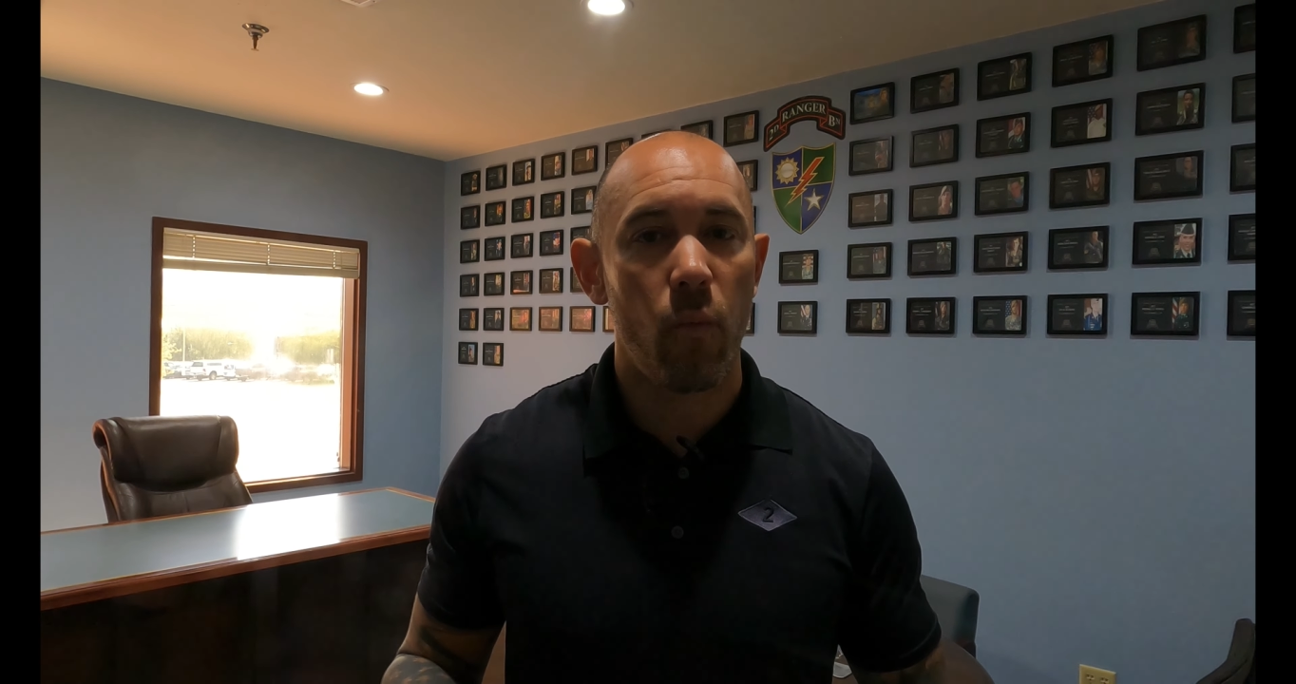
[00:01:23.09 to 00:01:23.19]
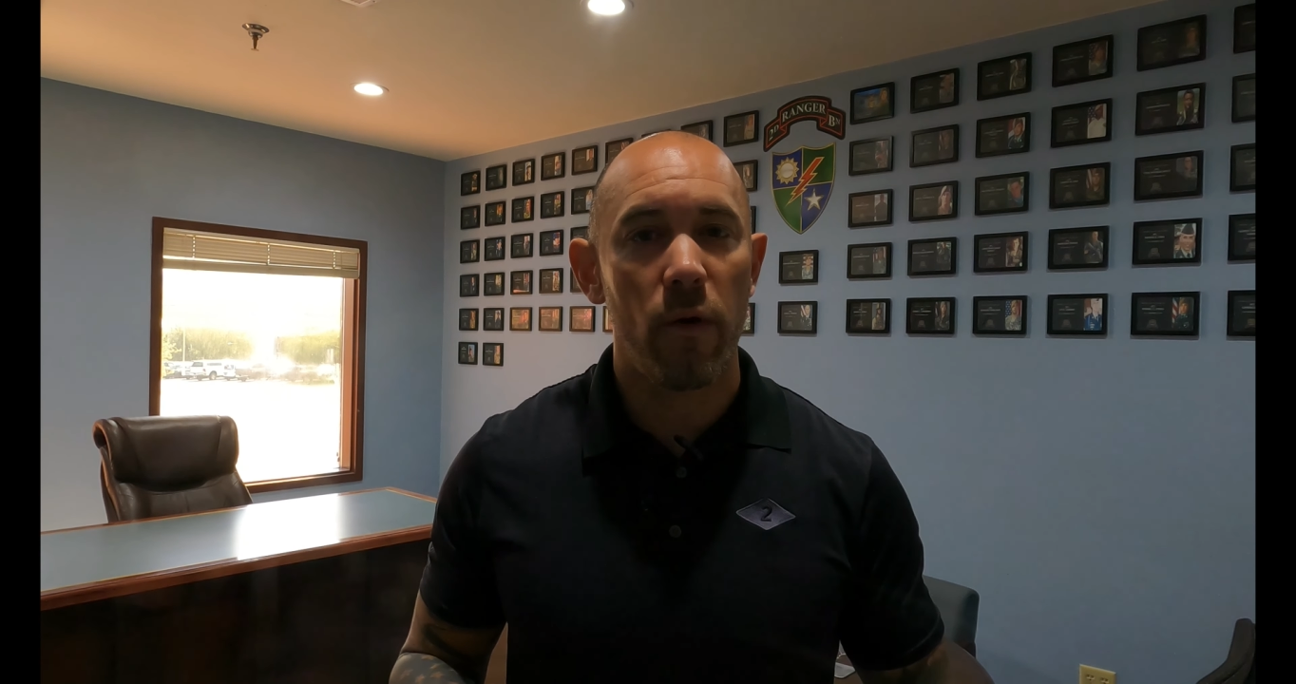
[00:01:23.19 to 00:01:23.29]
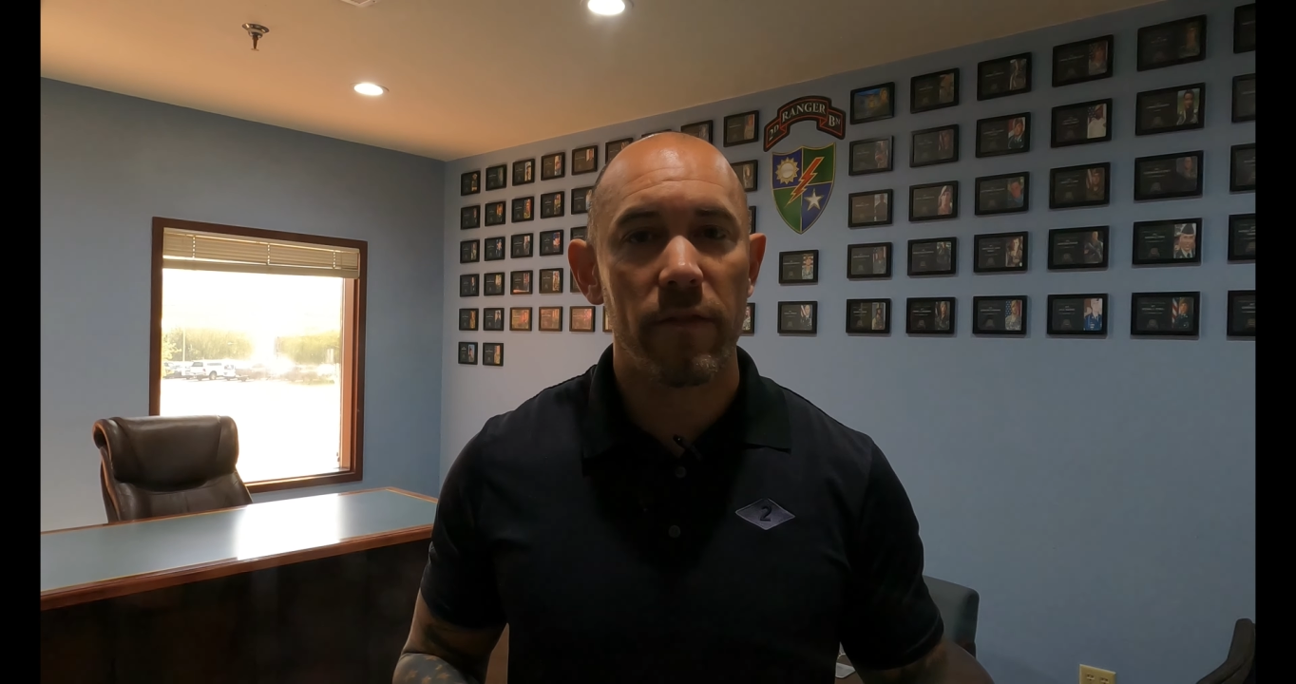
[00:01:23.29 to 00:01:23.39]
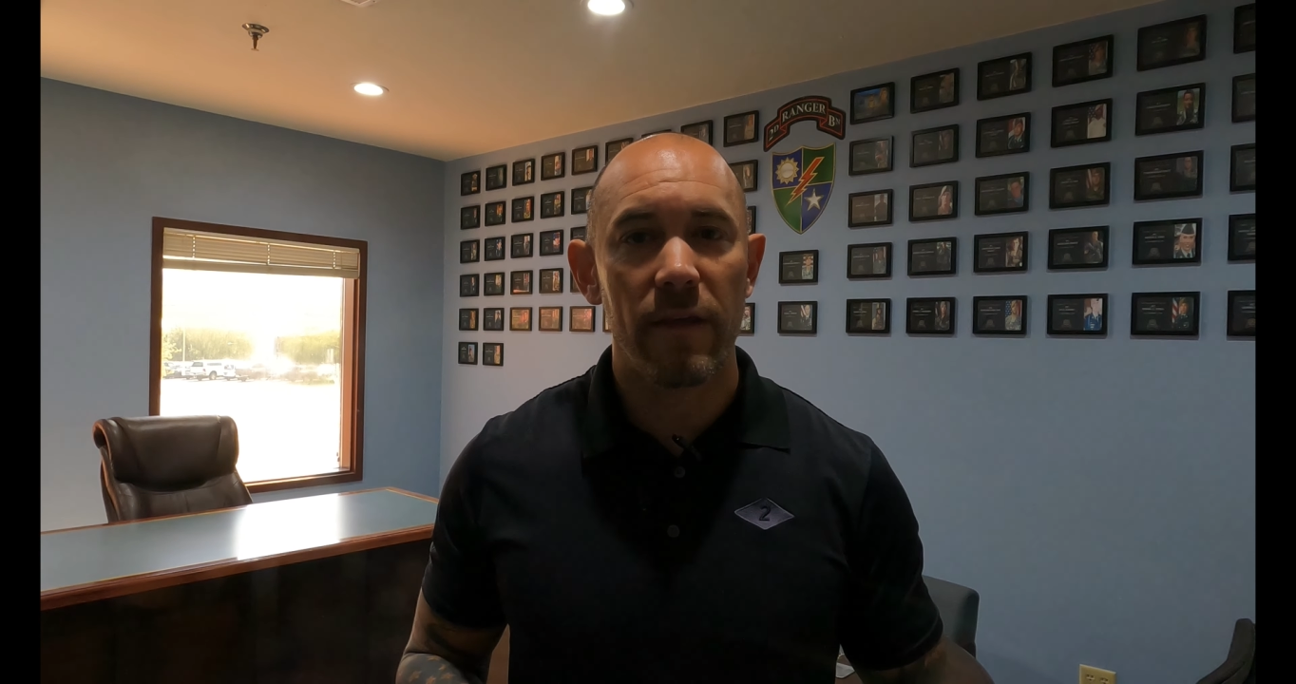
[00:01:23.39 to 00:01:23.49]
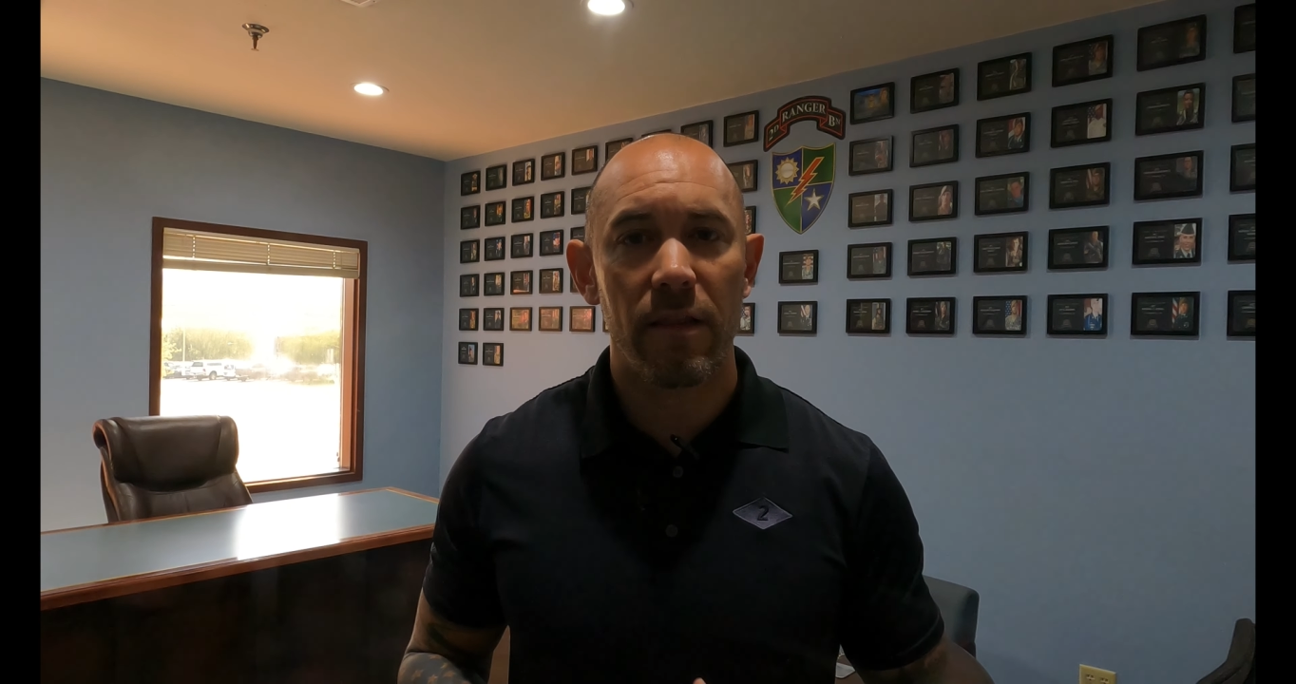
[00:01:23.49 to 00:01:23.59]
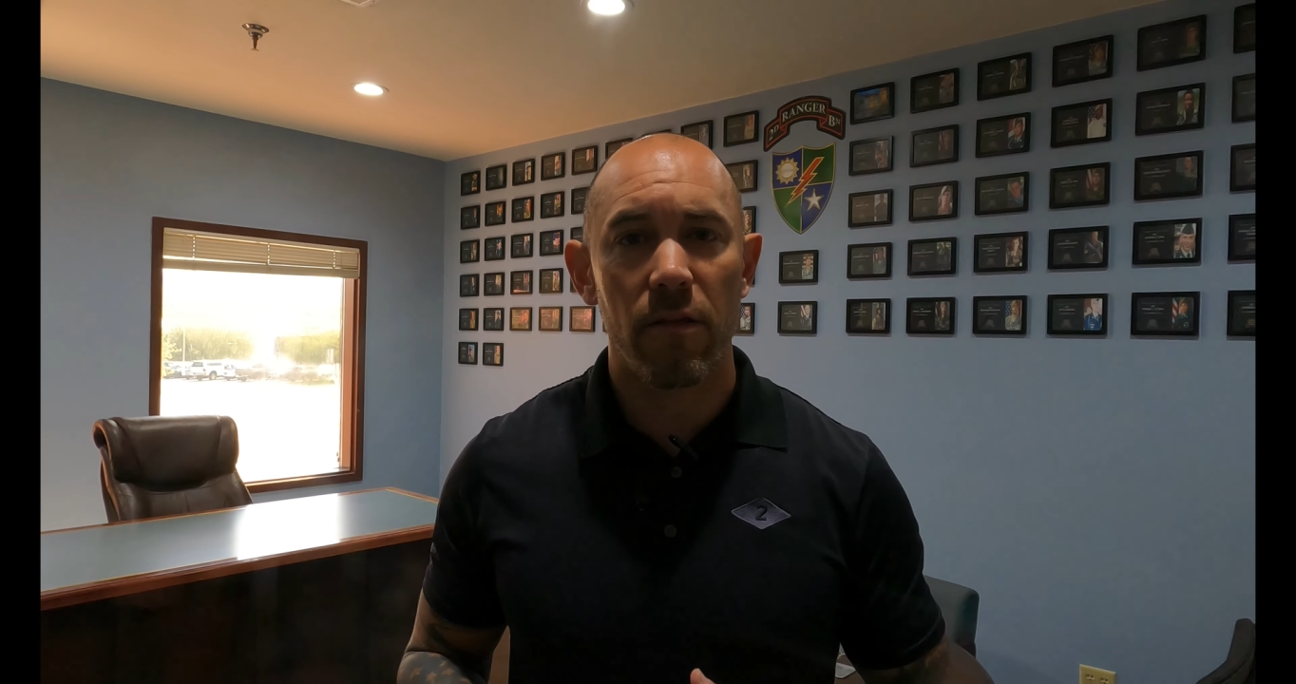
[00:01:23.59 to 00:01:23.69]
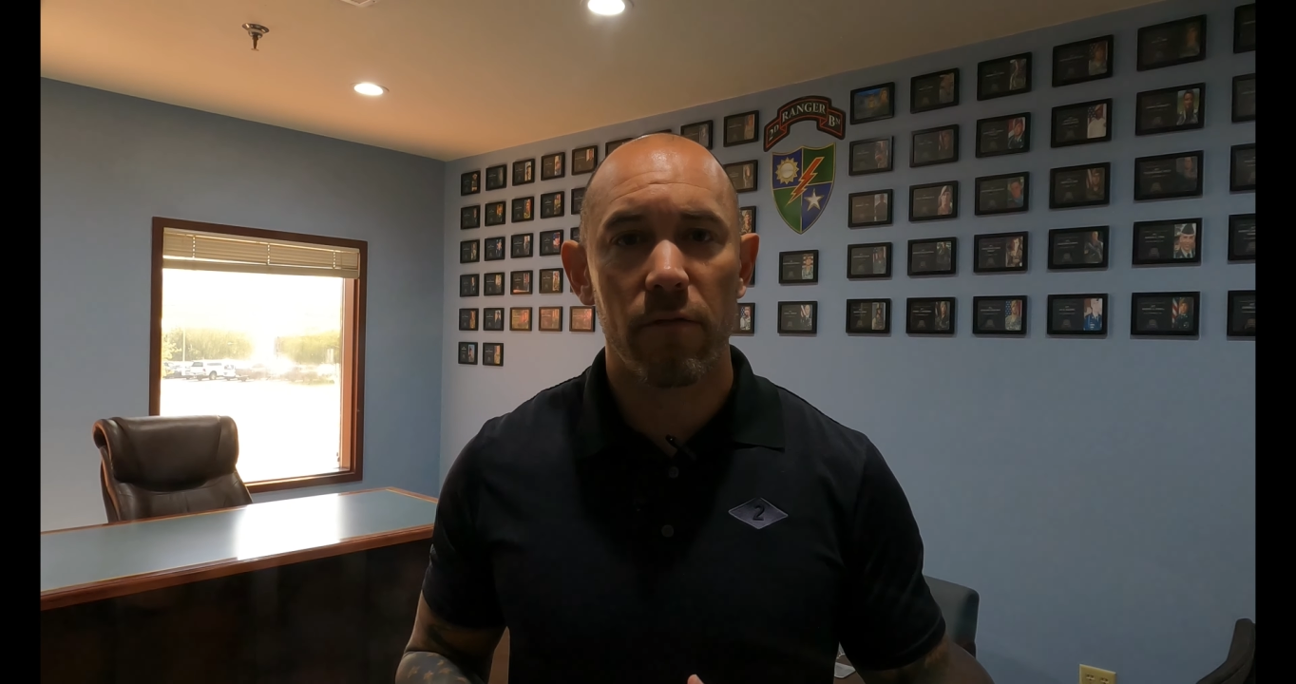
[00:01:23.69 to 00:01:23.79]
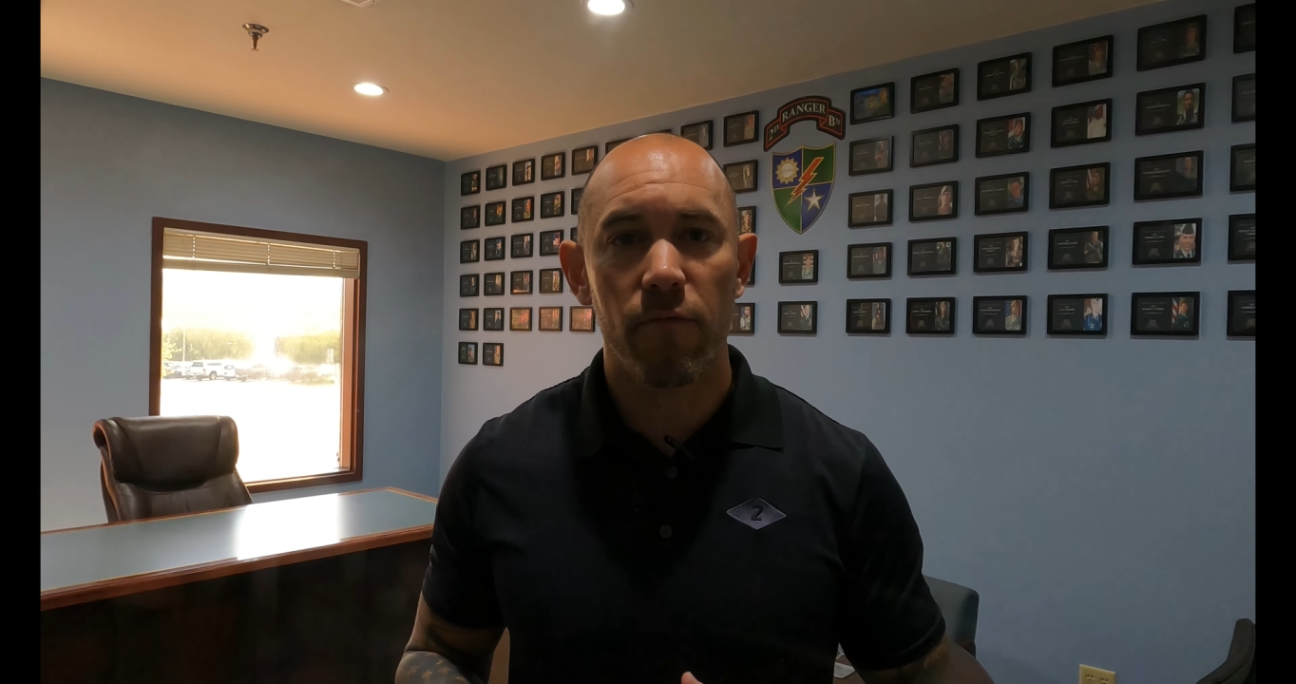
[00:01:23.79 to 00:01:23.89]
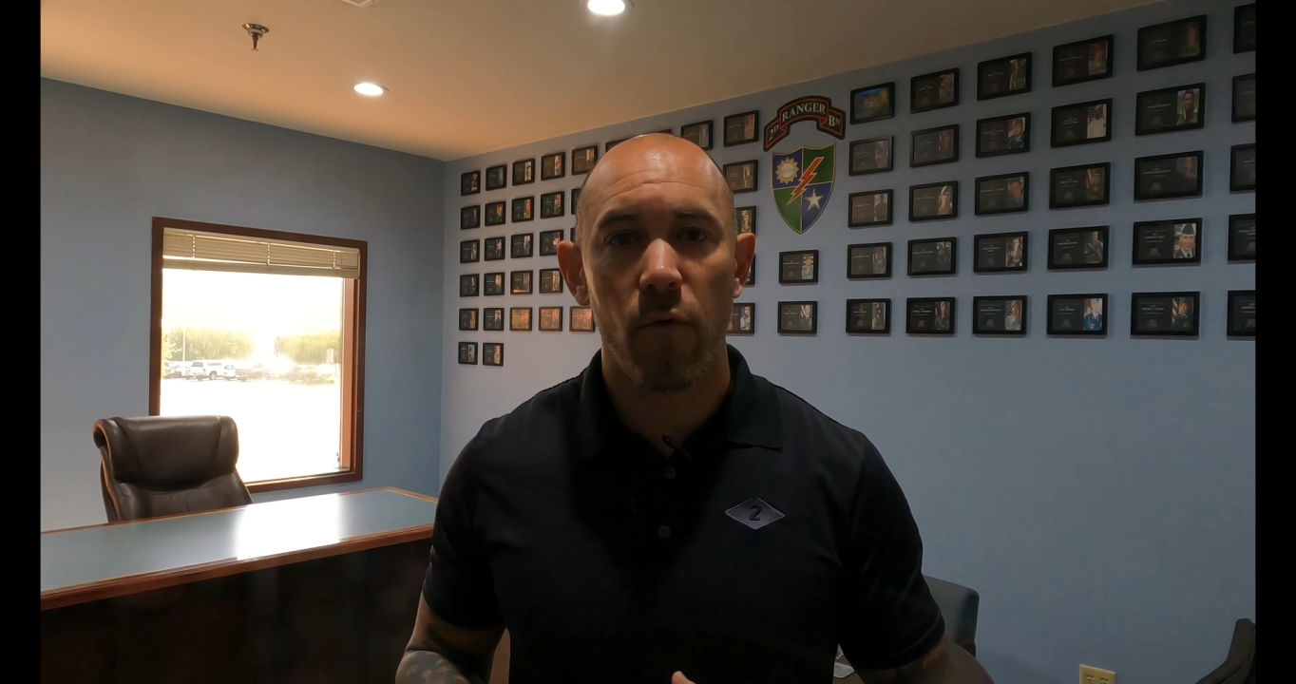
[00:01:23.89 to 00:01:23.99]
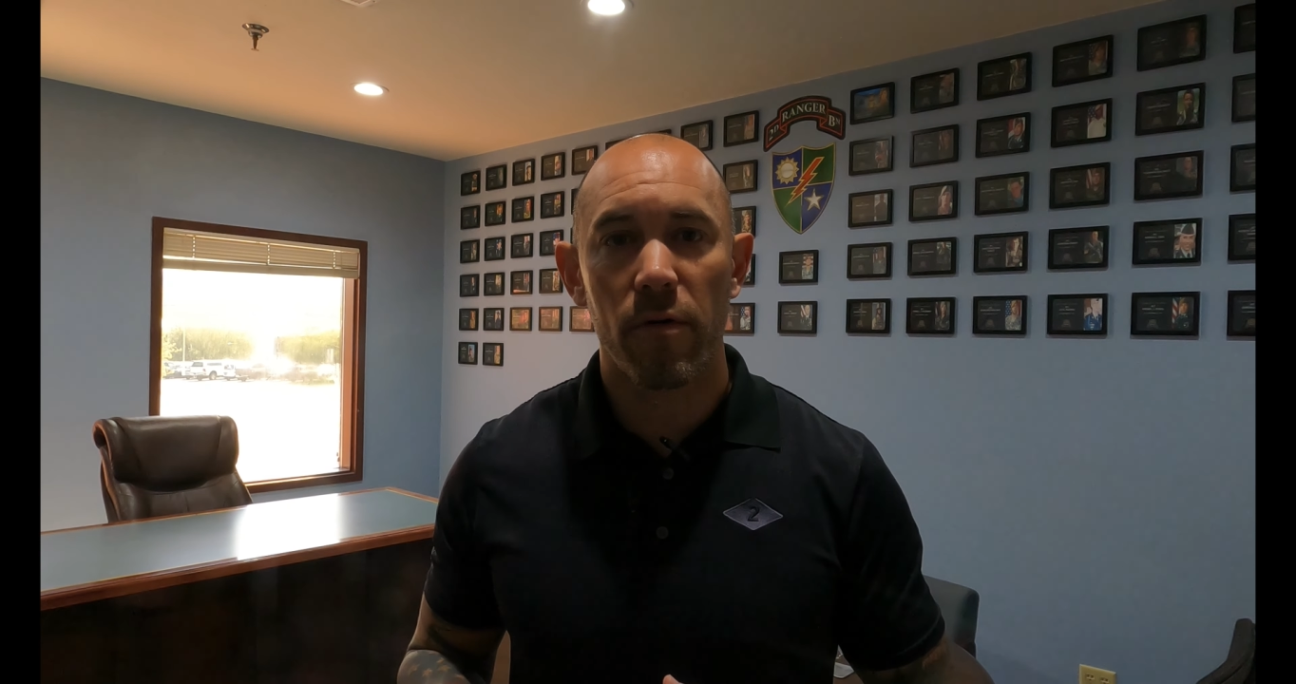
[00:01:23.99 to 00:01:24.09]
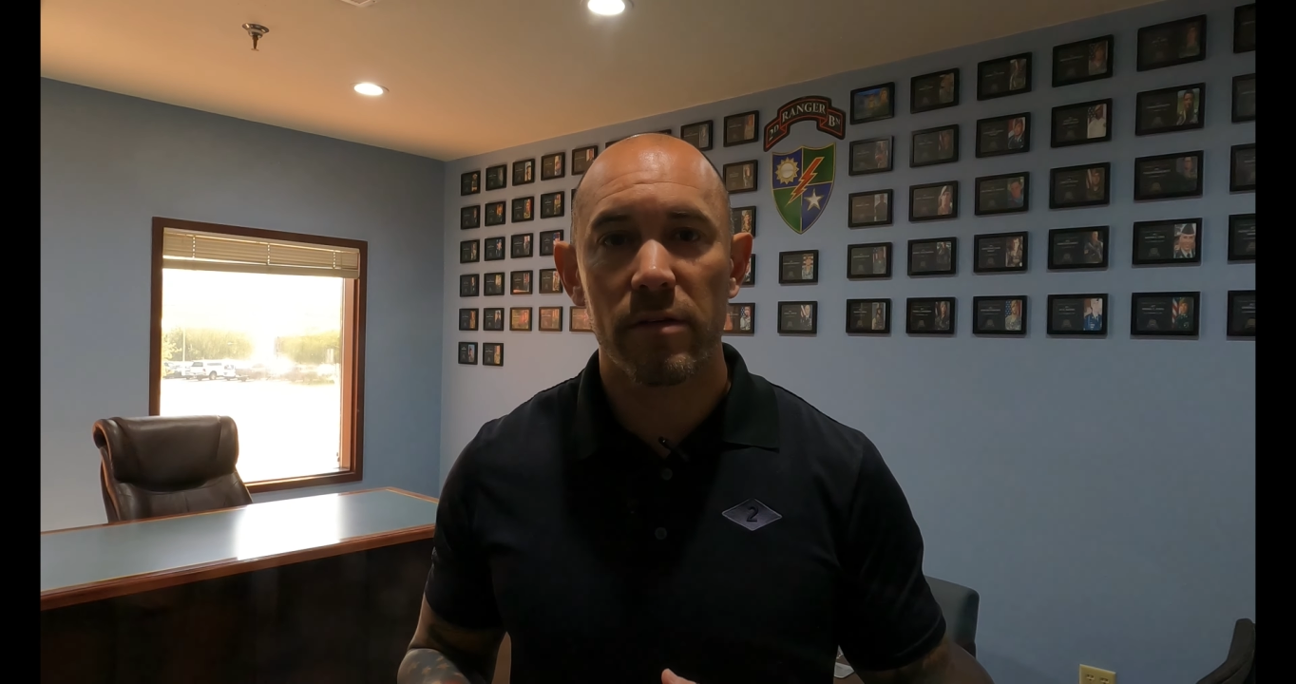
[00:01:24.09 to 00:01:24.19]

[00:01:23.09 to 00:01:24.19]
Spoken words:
what they look for